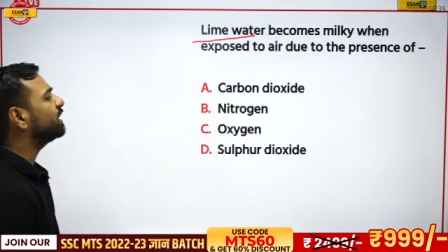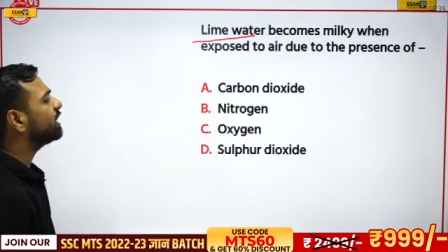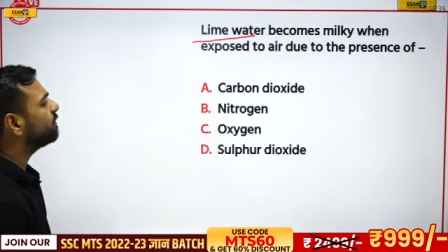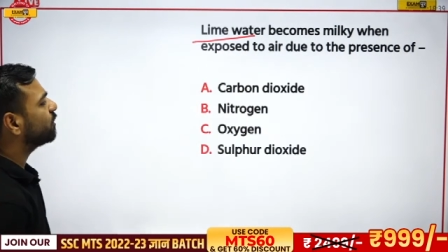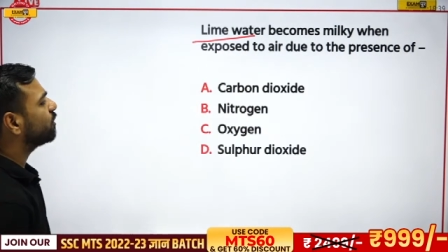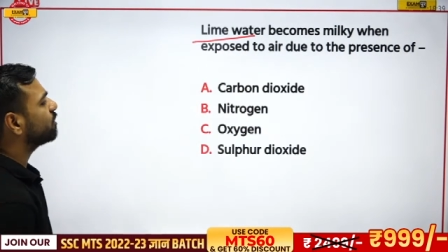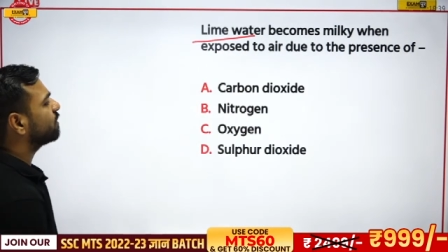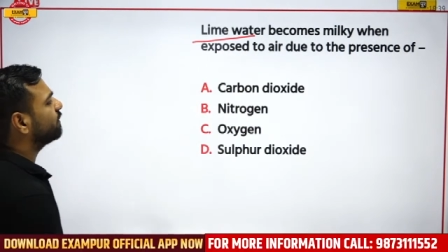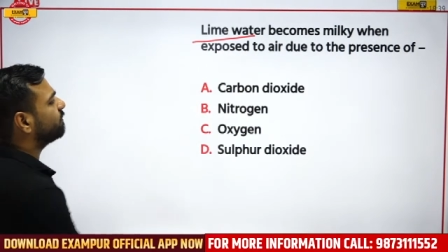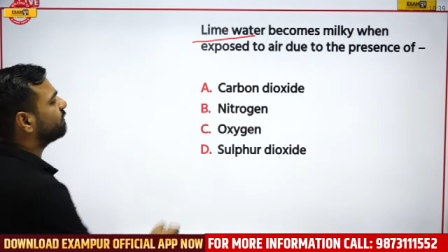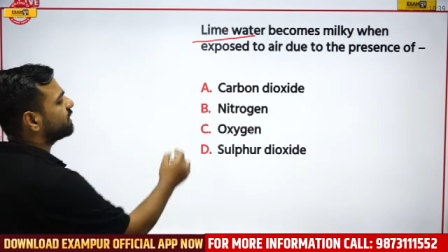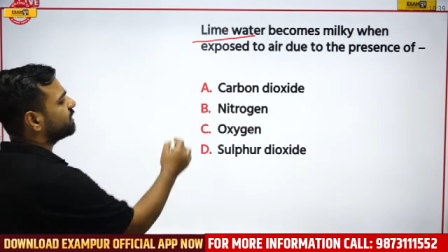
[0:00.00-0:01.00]
turns
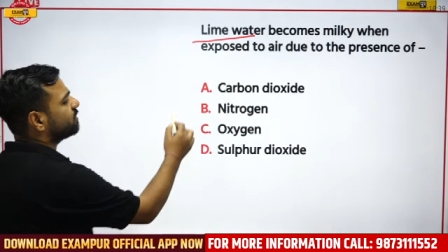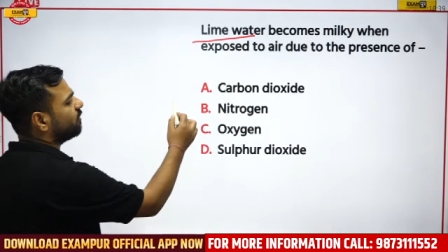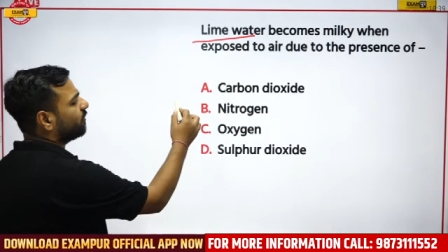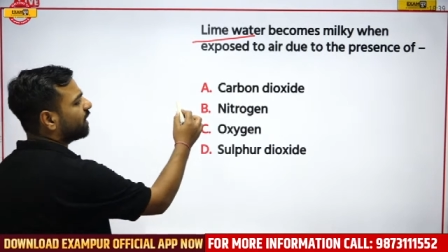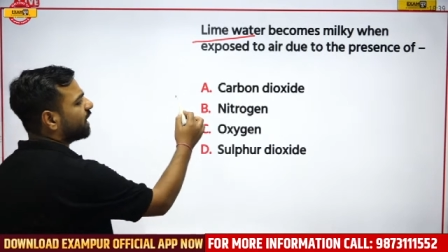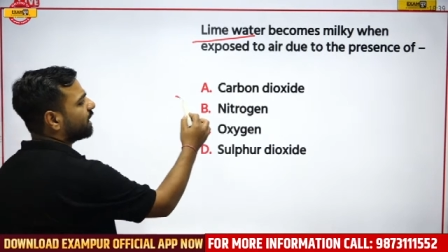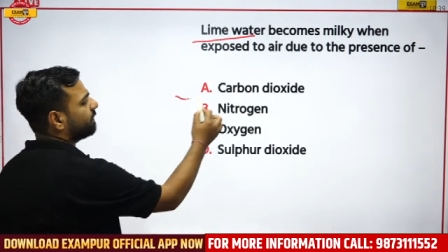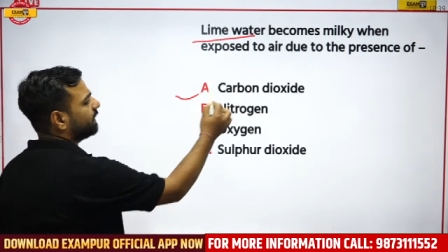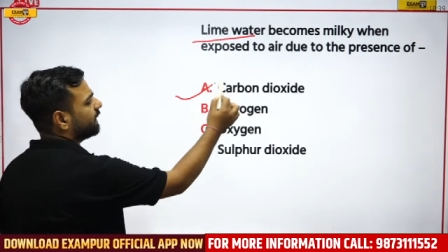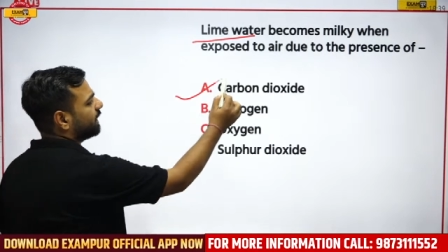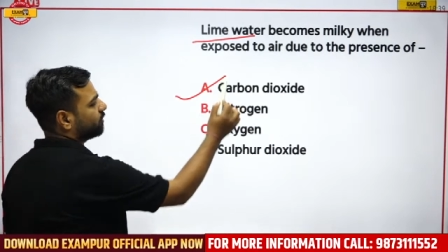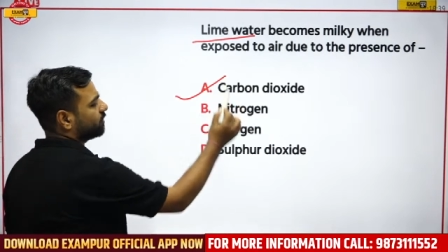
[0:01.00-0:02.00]
milky because of the presence
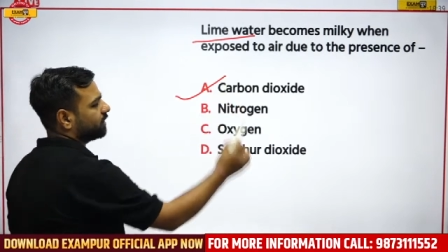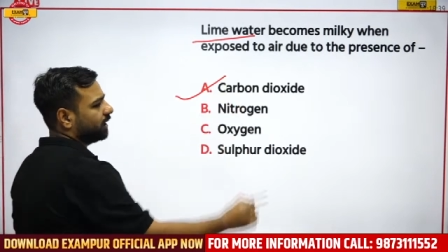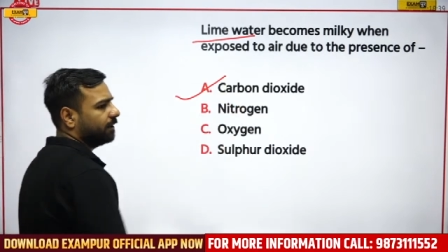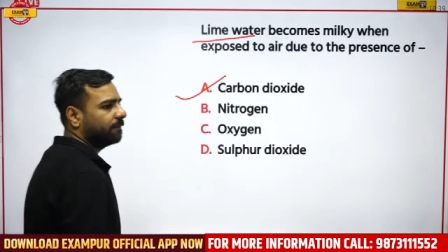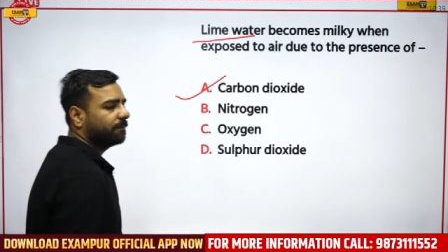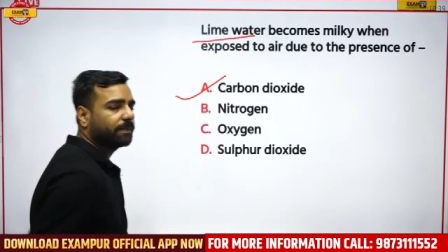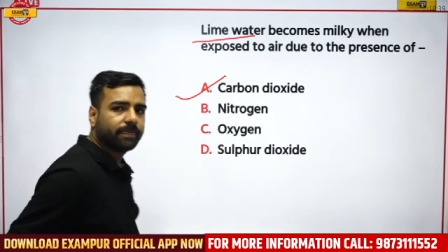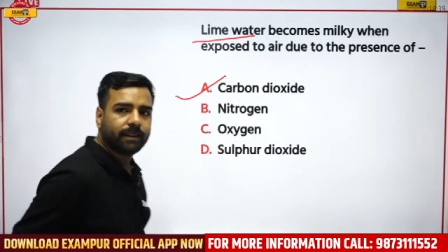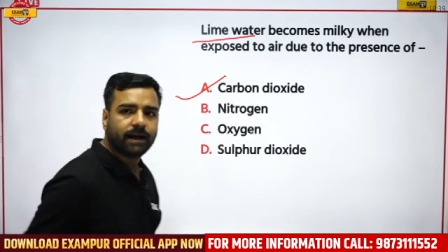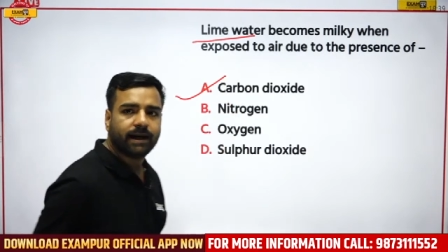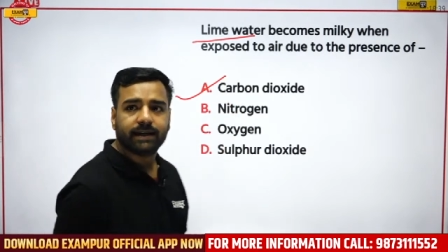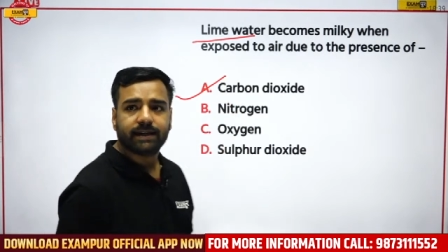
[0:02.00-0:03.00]
of carbon
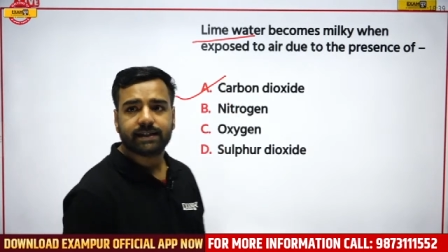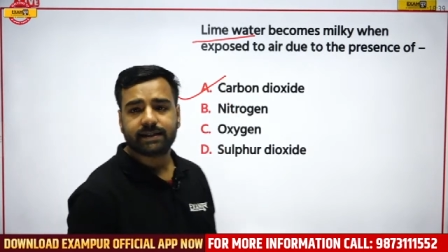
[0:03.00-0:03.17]
dioxide.